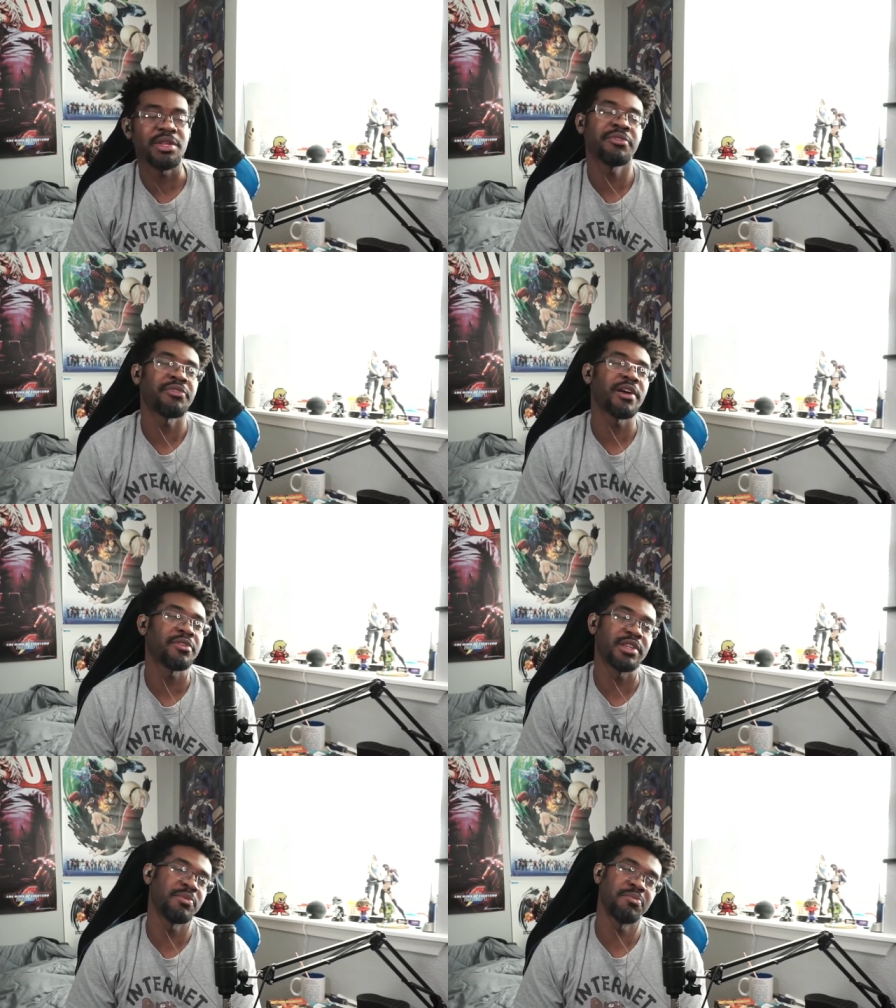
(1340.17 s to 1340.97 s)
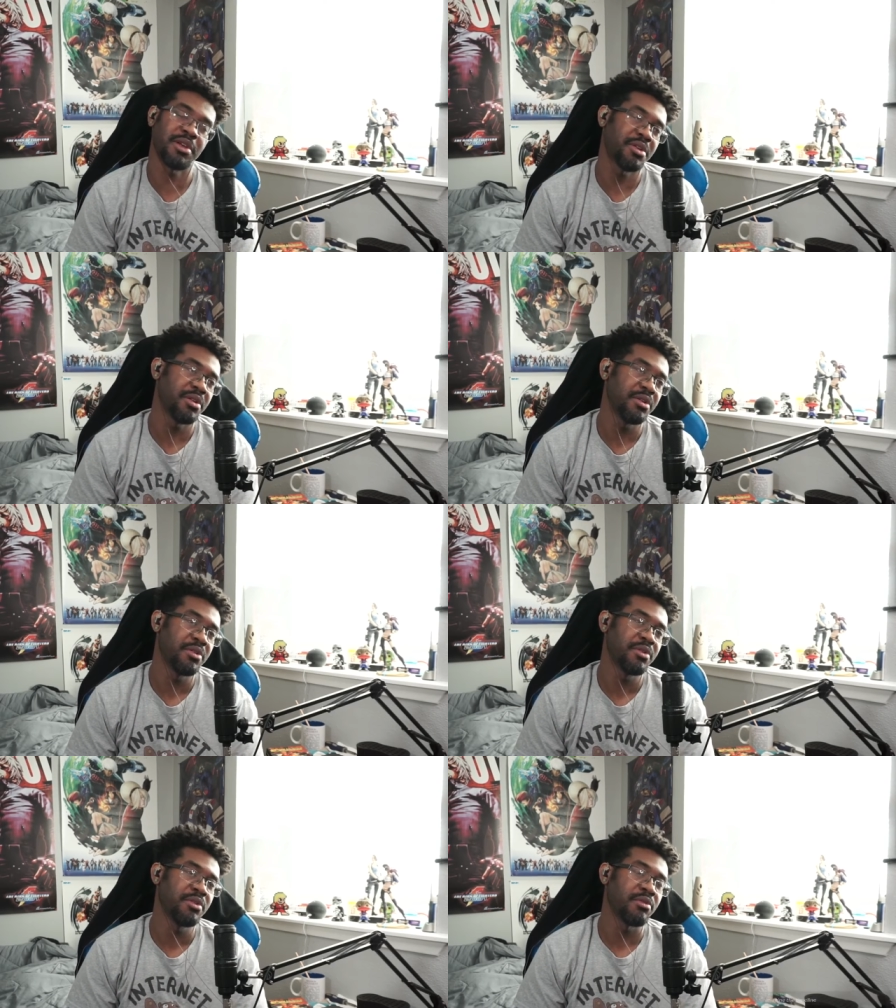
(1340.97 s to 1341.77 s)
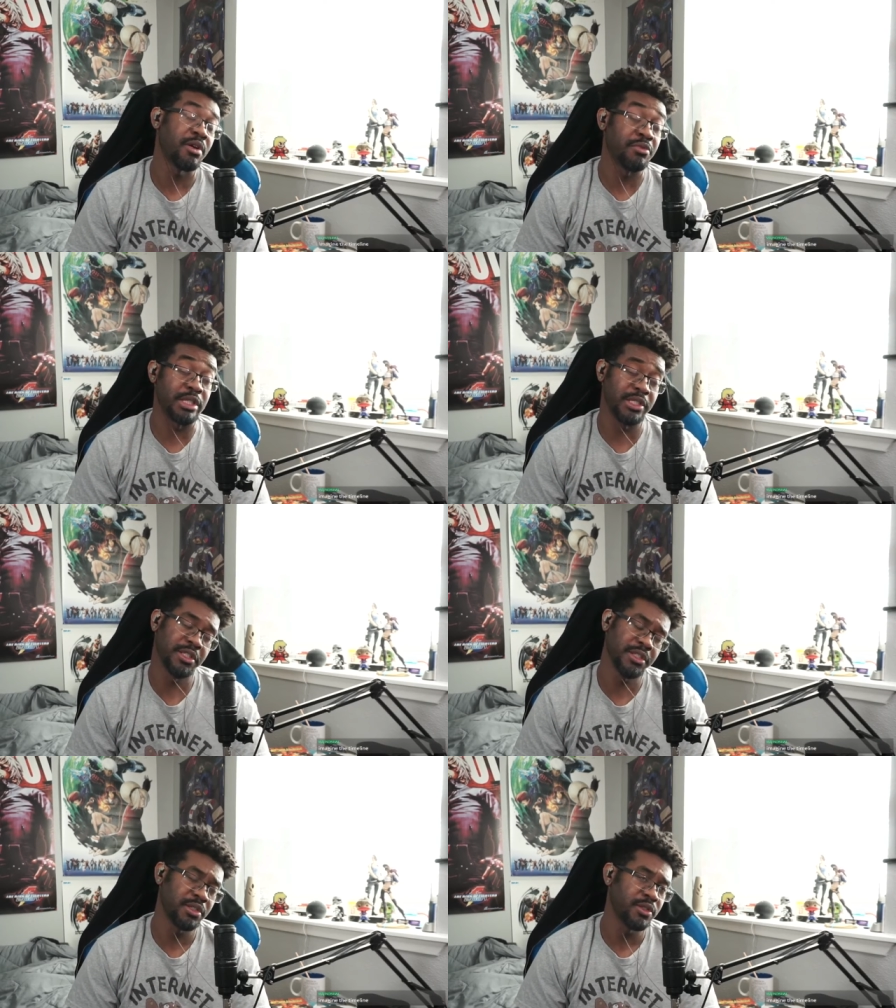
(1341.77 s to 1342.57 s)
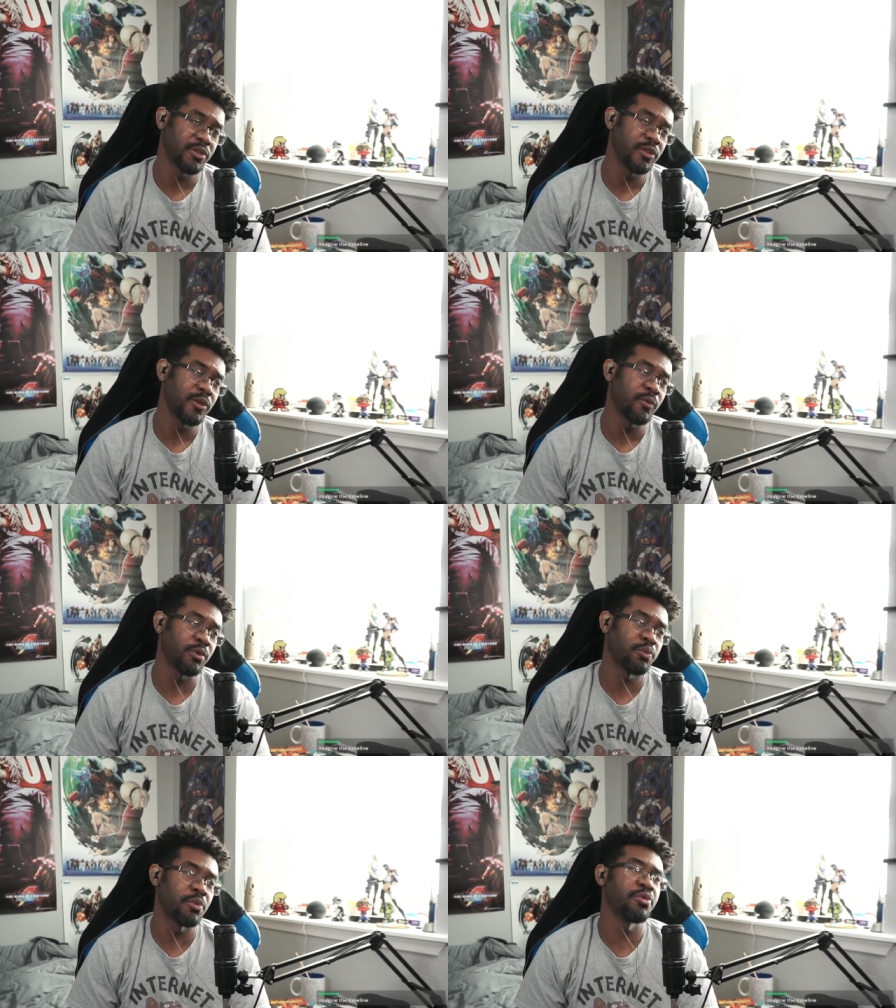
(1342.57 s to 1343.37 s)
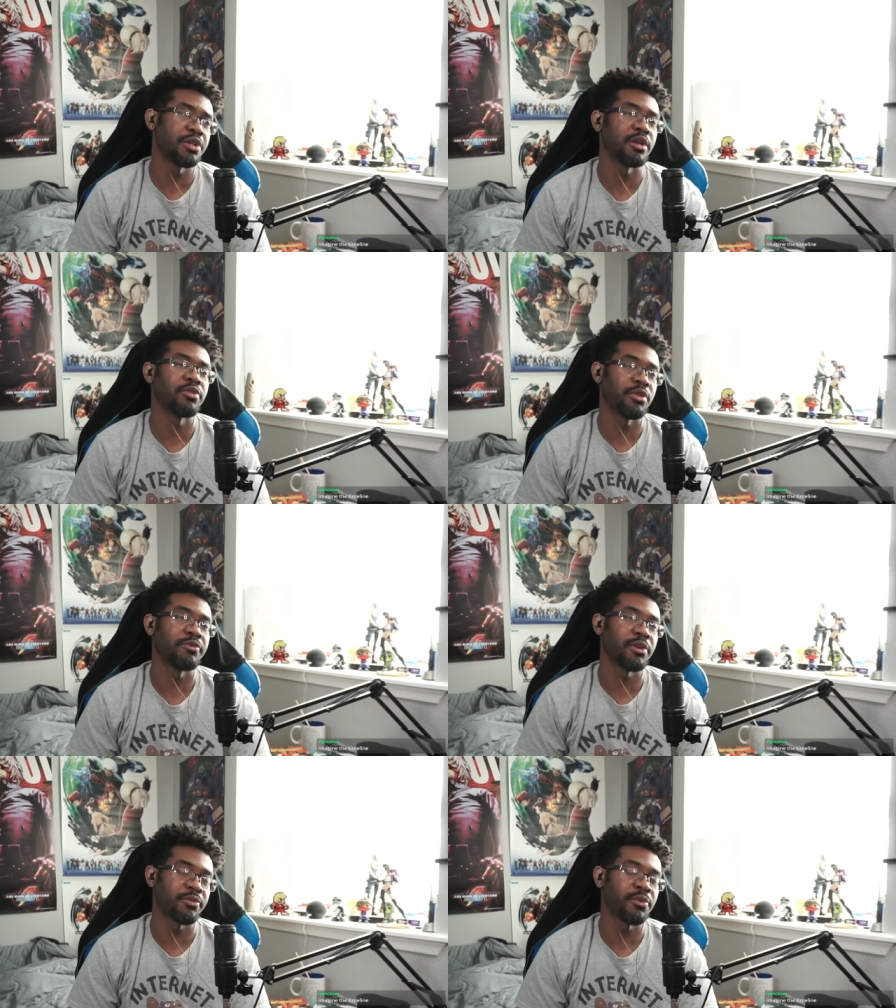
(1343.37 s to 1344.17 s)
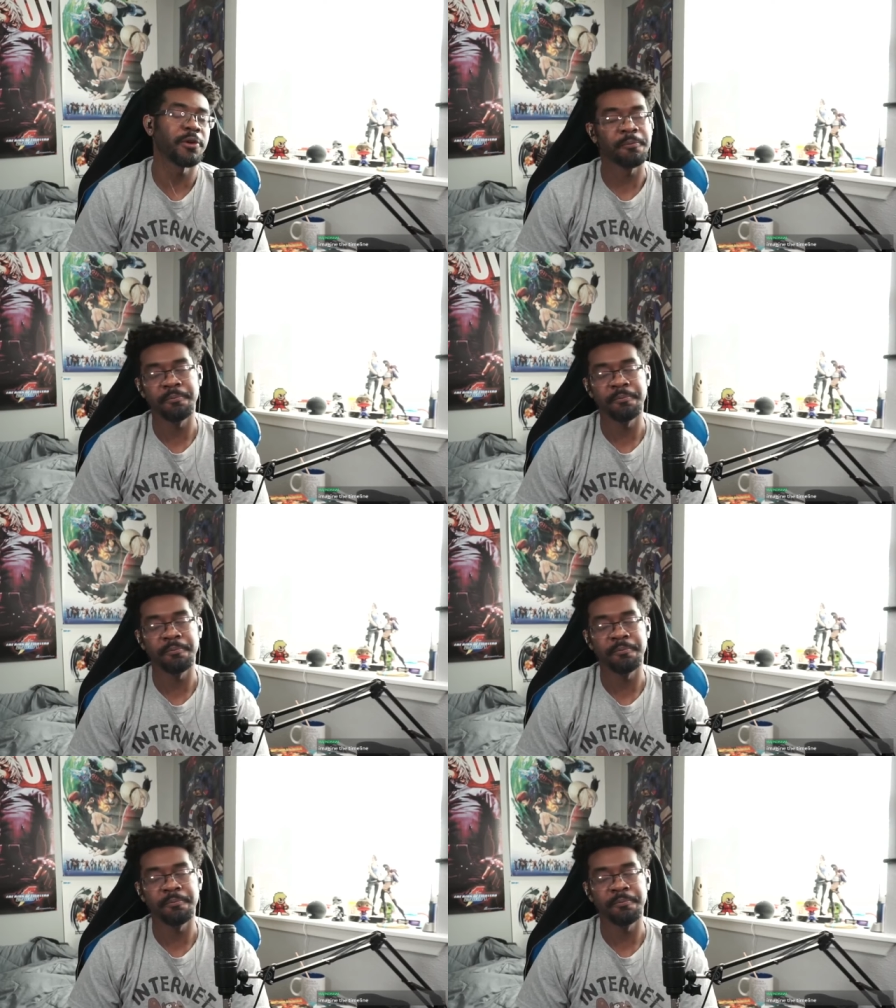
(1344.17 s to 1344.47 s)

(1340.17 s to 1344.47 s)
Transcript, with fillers: I think five could have been better on release. With one more year of Street Fighter four.